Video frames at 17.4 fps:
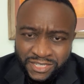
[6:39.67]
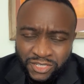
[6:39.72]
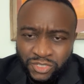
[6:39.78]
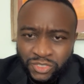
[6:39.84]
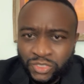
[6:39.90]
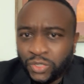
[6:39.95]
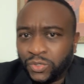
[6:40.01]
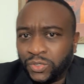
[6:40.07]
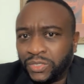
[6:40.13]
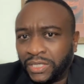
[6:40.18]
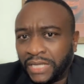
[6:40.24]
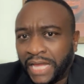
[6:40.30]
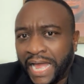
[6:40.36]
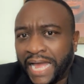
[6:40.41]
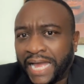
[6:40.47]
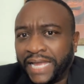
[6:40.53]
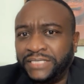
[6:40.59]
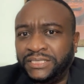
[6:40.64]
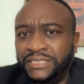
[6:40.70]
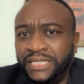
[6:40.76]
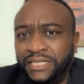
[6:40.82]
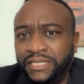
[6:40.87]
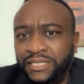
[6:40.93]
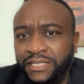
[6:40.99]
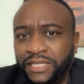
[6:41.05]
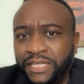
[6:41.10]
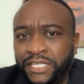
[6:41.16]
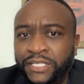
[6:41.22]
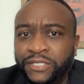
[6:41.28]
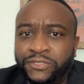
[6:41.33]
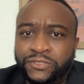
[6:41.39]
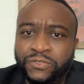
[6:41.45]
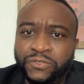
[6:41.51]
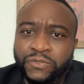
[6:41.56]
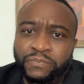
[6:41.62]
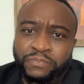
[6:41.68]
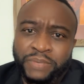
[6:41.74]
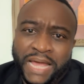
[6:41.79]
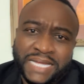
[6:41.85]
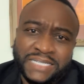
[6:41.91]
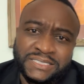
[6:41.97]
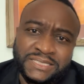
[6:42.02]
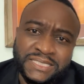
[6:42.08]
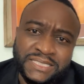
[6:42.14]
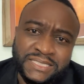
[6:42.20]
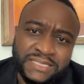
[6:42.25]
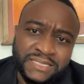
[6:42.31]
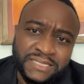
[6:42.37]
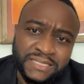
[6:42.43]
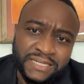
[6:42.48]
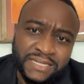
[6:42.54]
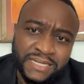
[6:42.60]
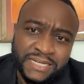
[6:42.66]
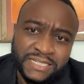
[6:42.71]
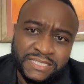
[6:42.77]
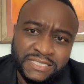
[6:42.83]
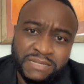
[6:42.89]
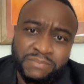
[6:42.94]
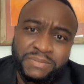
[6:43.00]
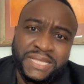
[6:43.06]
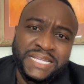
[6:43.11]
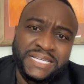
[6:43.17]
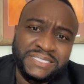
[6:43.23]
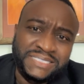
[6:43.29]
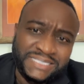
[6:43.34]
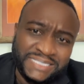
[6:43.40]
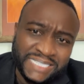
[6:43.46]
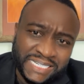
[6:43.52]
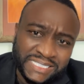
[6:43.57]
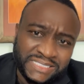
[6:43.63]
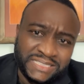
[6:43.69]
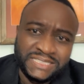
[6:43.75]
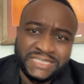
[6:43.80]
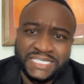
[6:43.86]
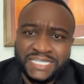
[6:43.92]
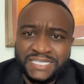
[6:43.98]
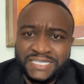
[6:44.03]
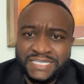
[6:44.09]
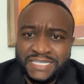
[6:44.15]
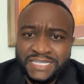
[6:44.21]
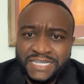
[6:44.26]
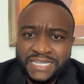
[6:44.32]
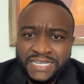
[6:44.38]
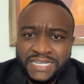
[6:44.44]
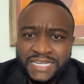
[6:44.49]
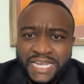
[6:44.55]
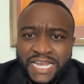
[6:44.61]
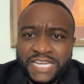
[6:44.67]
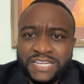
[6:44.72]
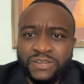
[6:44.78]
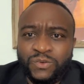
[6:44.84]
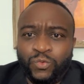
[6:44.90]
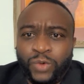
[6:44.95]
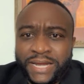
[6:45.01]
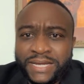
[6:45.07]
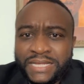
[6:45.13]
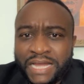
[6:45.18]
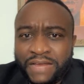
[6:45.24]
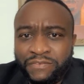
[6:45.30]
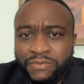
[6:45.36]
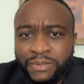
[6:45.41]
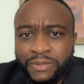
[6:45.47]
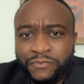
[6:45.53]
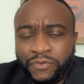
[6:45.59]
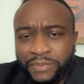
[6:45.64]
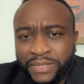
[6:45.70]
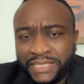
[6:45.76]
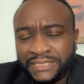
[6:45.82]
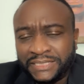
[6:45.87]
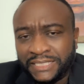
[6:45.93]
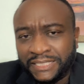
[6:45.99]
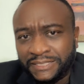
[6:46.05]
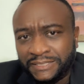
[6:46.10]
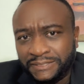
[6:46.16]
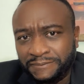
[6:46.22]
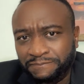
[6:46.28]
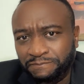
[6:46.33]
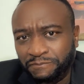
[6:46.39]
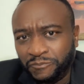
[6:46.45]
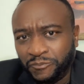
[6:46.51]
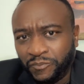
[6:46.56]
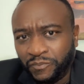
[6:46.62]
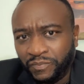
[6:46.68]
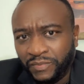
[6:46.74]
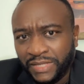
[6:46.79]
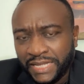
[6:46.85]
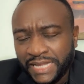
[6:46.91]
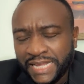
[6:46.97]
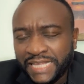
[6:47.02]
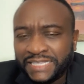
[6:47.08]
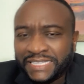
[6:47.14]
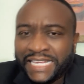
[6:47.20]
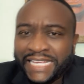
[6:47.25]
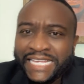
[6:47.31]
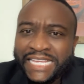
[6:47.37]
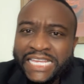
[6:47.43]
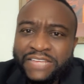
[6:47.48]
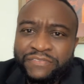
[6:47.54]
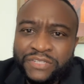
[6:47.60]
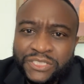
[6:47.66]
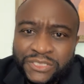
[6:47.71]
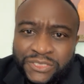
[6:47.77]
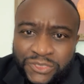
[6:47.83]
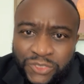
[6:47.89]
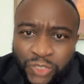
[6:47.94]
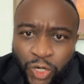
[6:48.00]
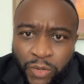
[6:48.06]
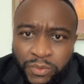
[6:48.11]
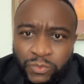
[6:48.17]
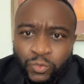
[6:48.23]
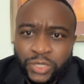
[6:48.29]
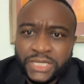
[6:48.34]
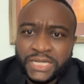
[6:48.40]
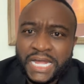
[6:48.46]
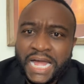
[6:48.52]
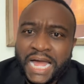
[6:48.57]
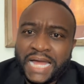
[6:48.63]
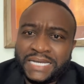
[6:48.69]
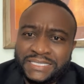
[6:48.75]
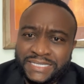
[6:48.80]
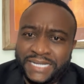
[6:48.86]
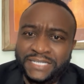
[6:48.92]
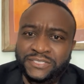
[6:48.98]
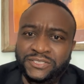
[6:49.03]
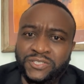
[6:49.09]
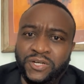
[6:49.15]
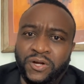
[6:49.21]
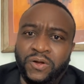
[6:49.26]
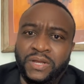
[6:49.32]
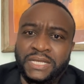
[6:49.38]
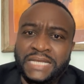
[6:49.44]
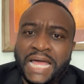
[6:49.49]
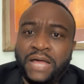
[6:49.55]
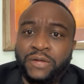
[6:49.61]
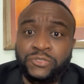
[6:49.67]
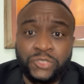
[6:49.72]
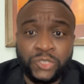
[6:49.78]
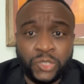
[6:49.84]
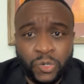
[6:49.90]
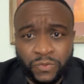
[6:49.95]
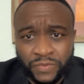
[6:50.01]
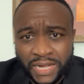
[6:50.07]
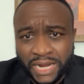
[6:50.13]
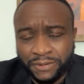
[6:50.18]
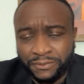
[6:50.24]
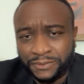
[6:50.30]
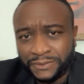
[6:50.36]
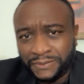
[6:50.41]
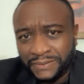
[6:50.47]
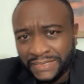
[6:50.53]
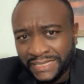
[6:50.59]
Google hides it, YouTube bans it, the media censors it, and the white government forbids it. They even determine what contents are allowed to go viral.